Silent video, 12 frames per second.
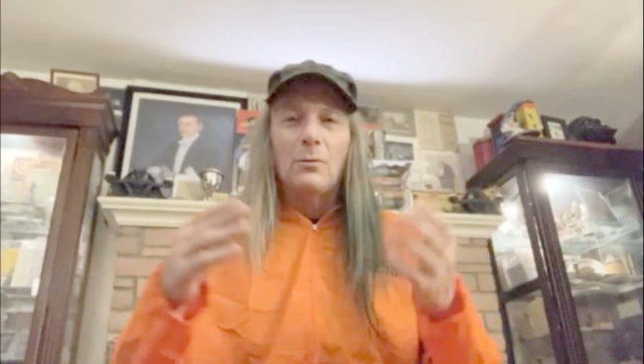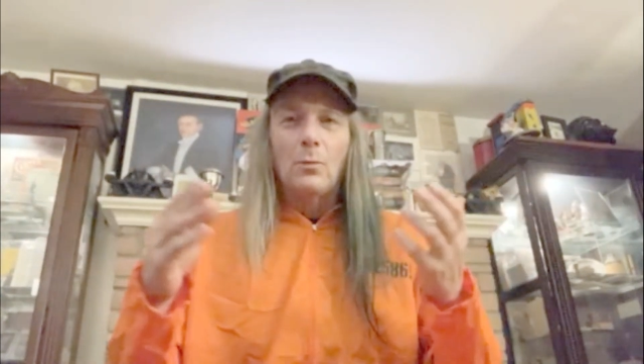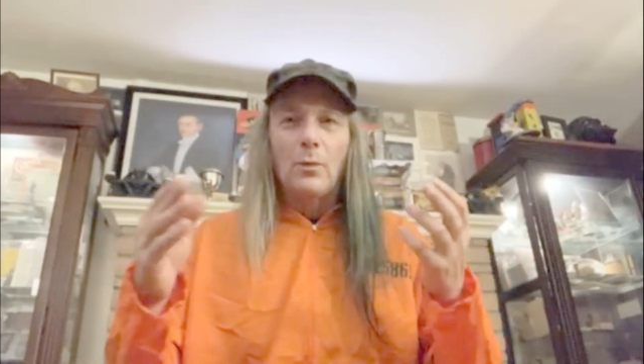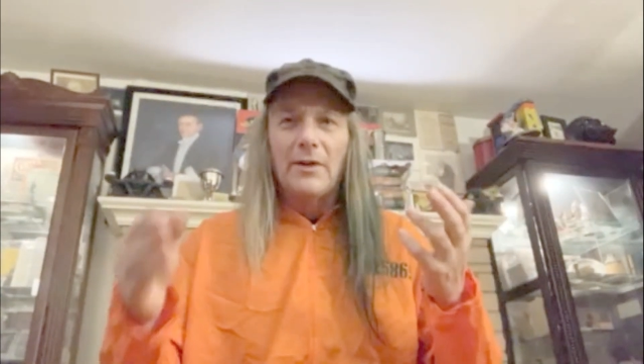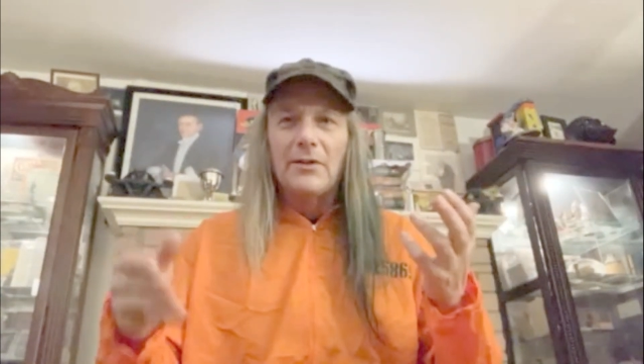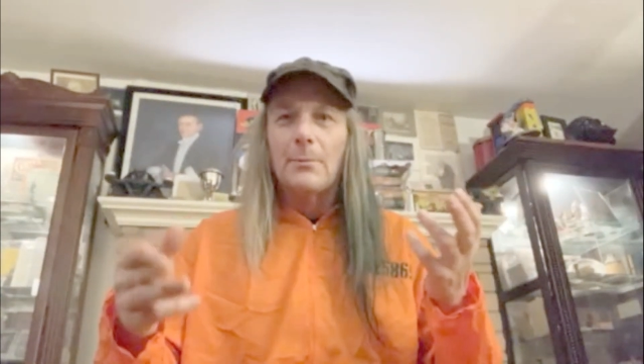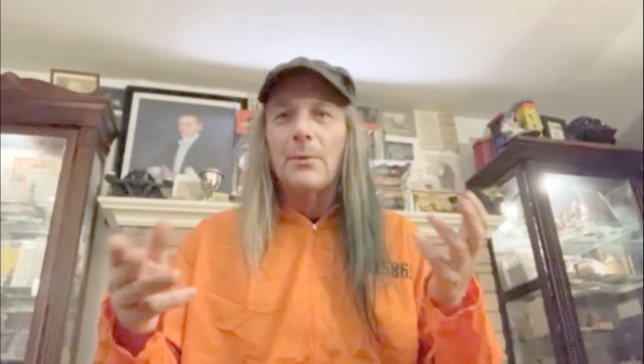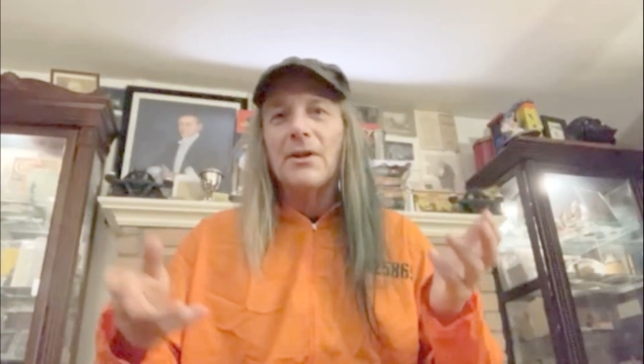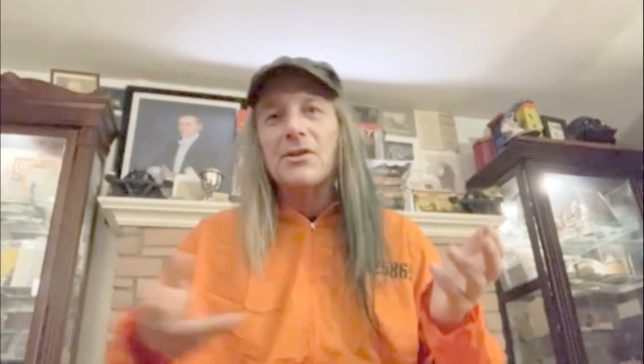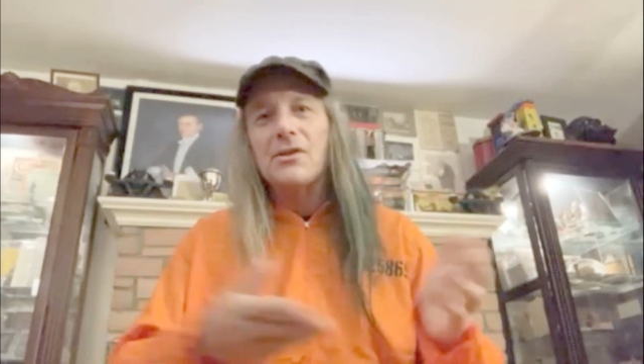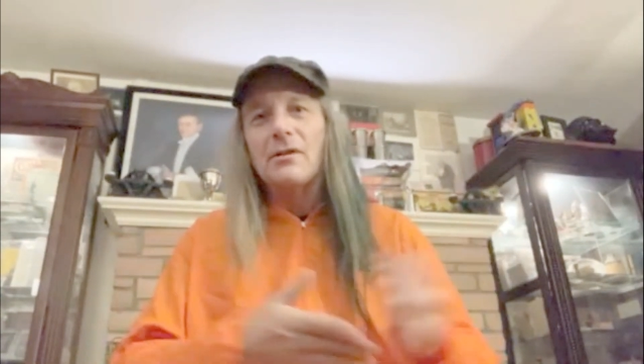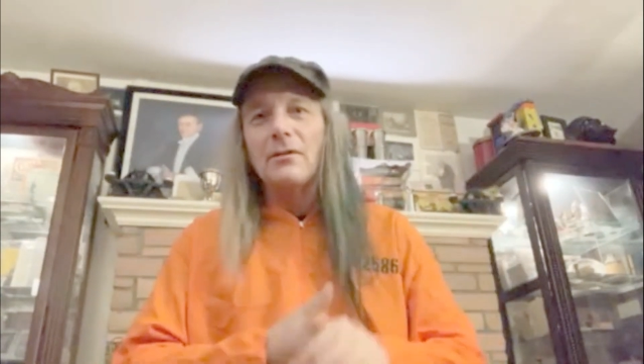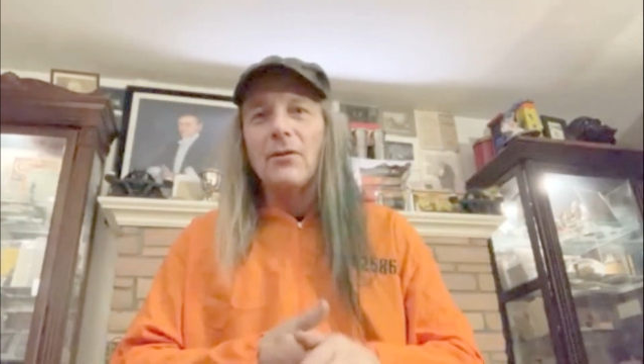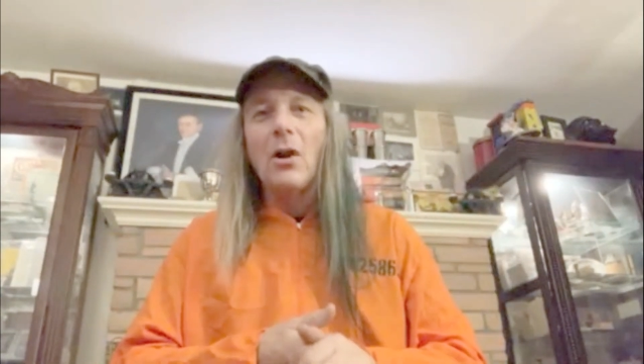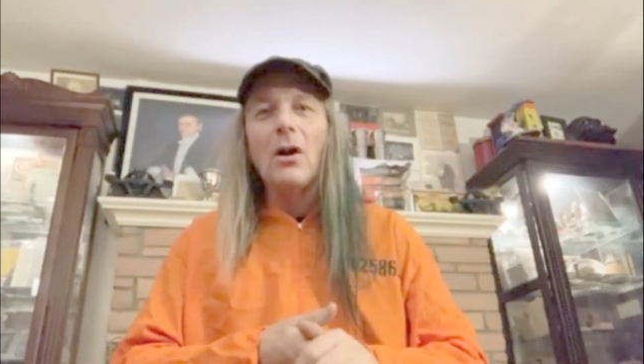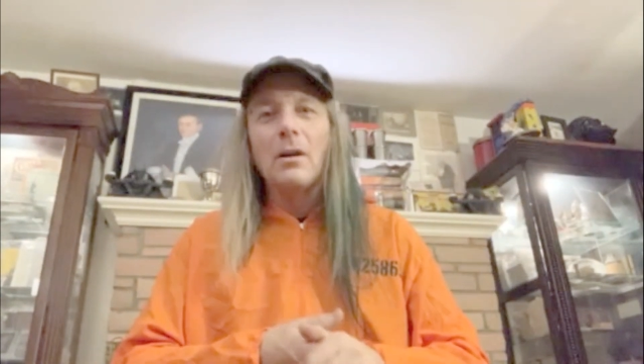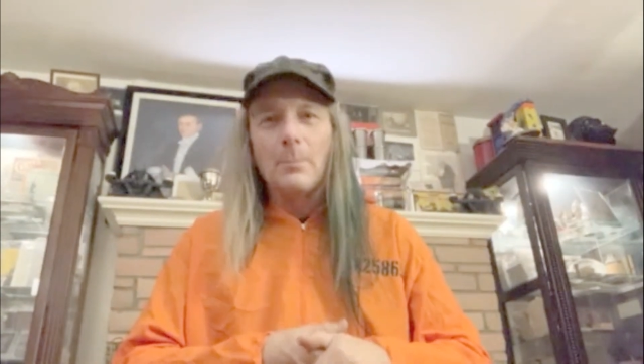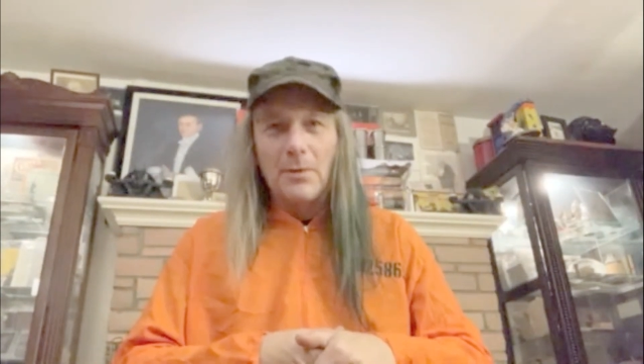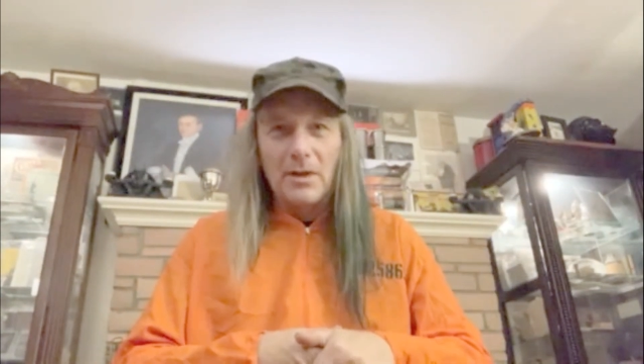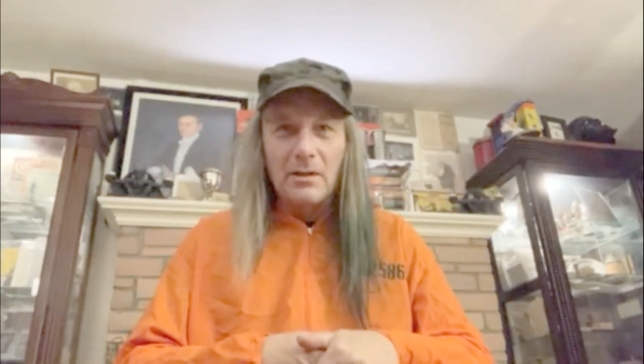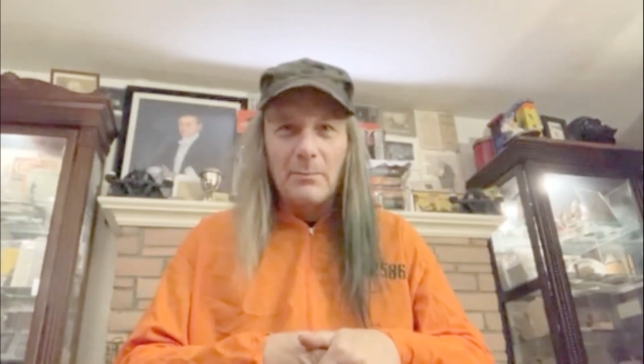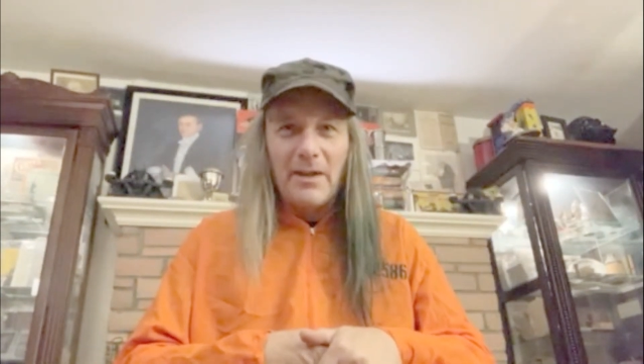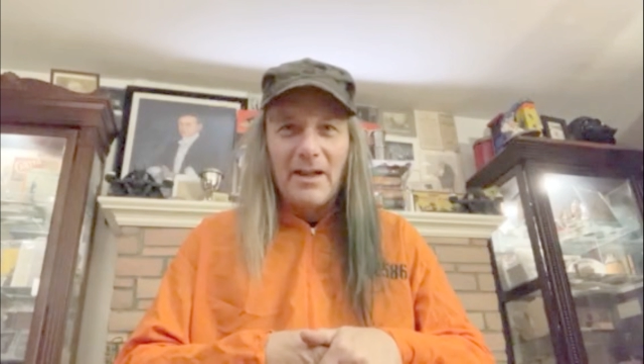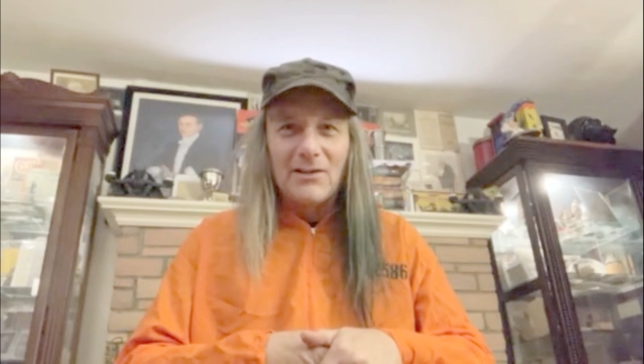with a bunch of horror punk
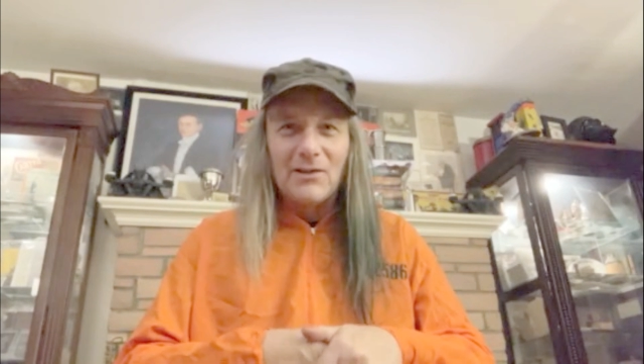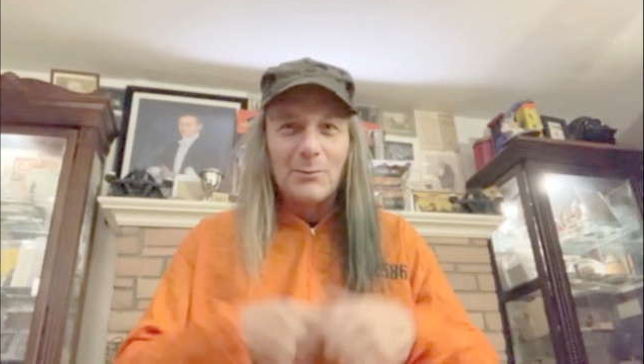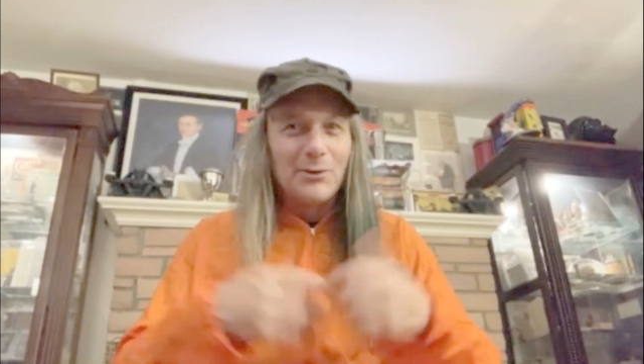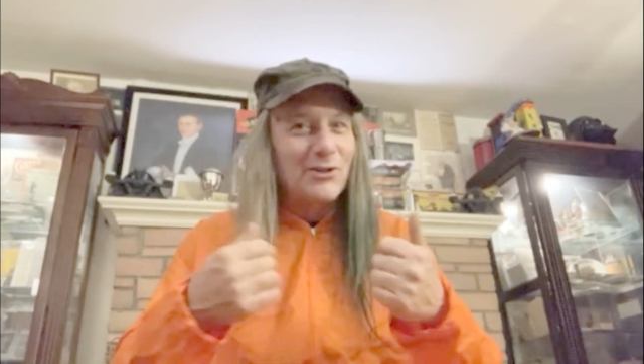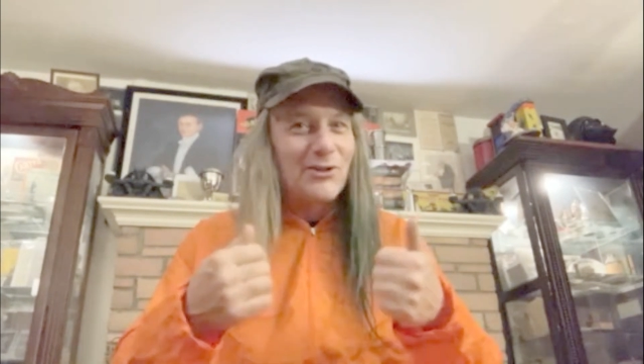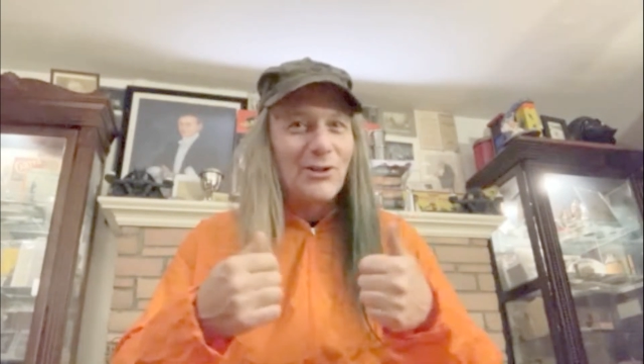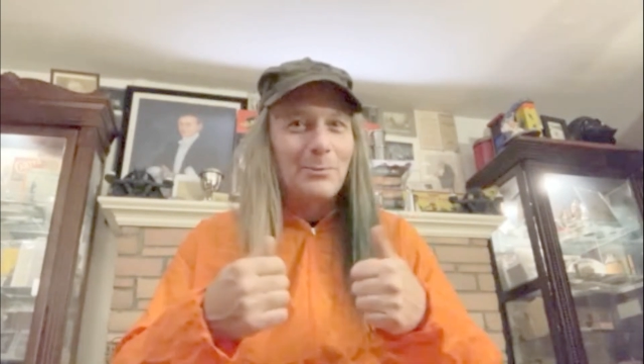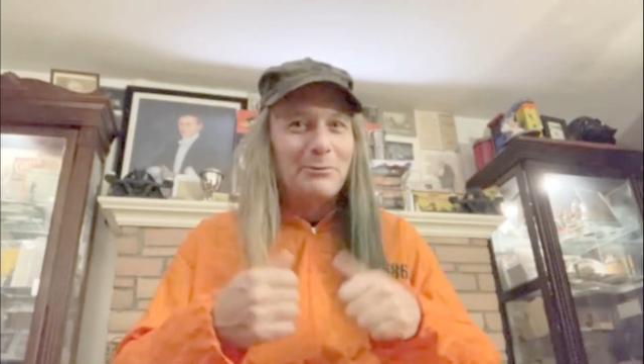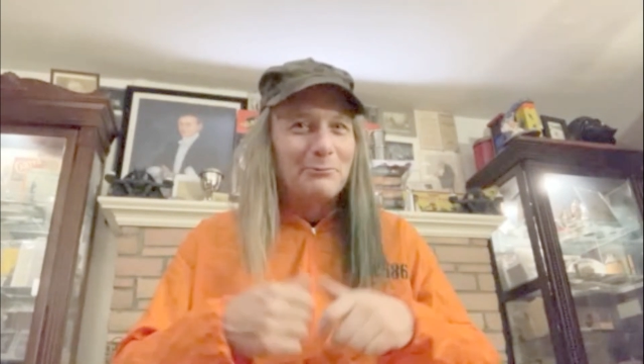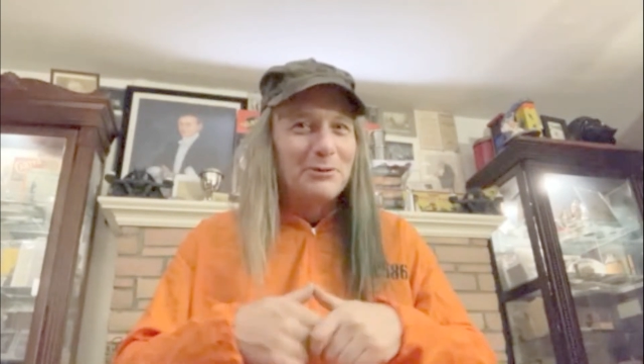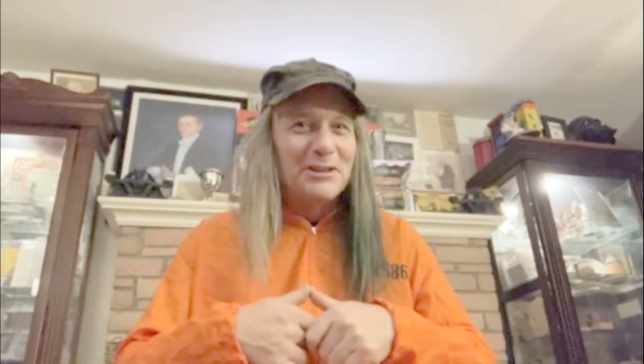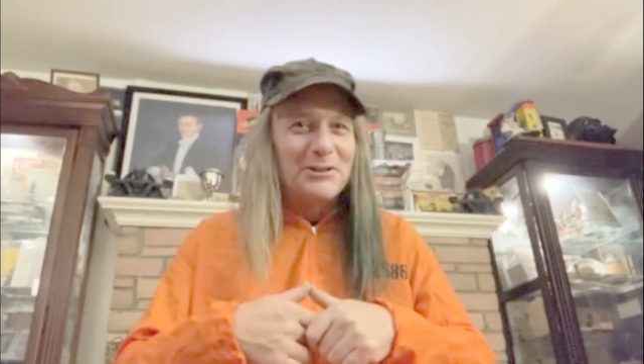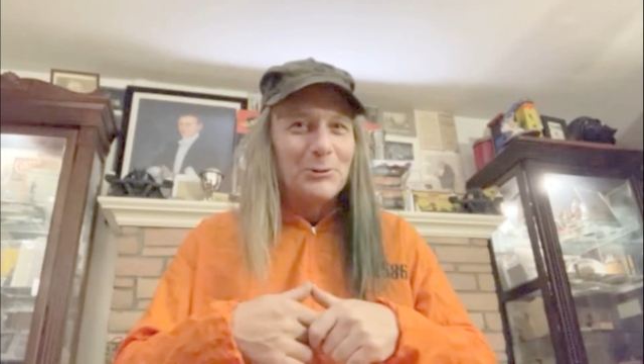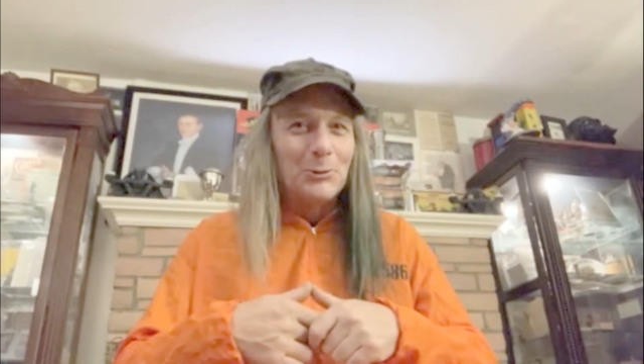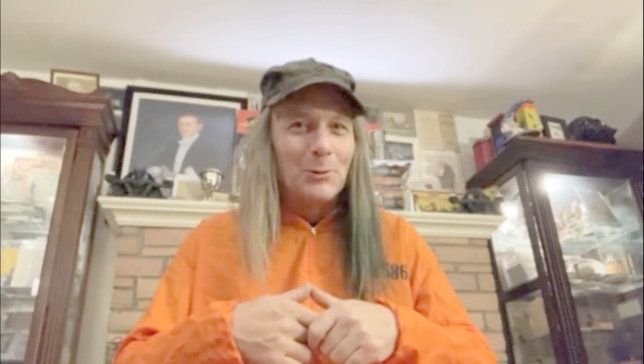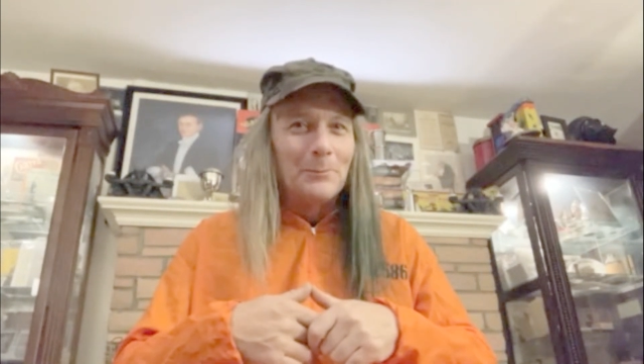bands, which is going to be really cool.